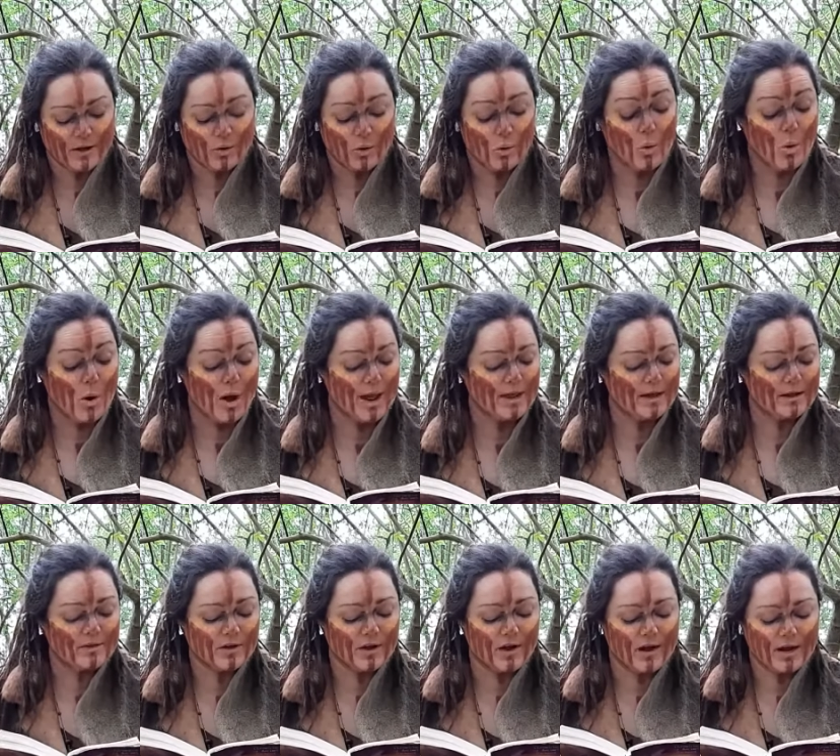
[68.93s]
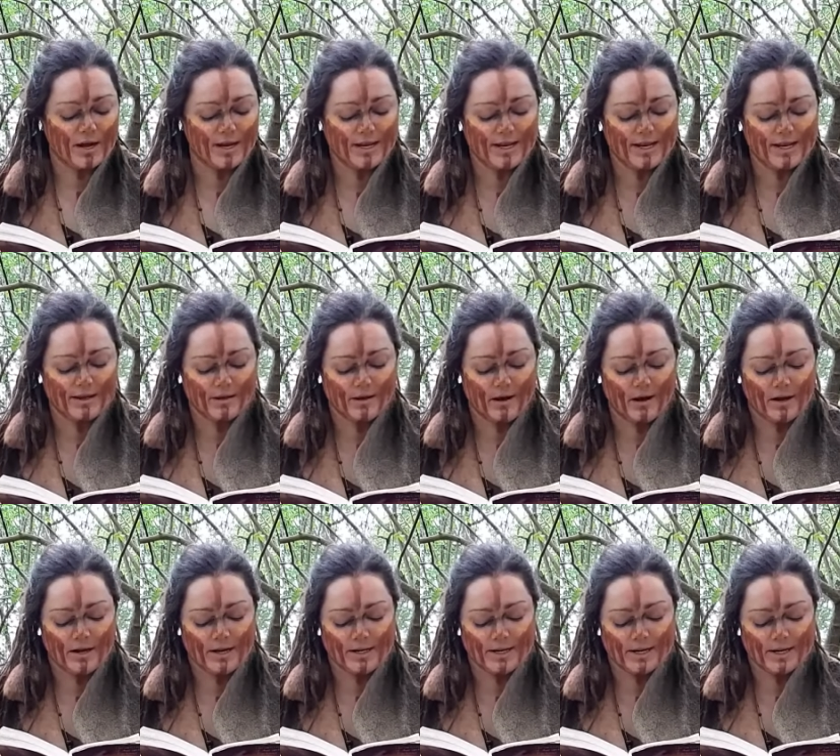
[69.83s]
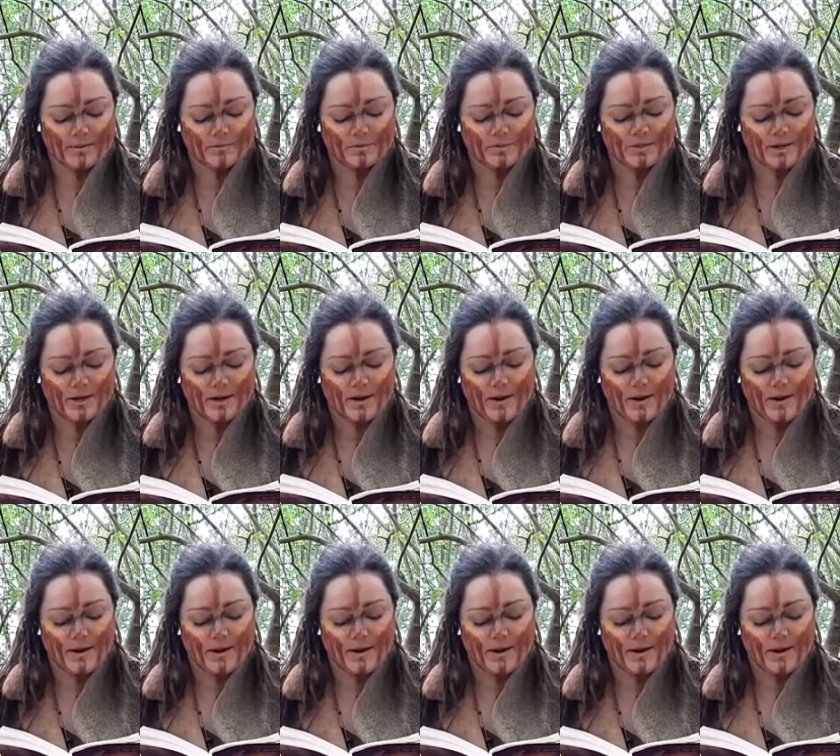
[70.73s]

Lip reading: or hit the high yips,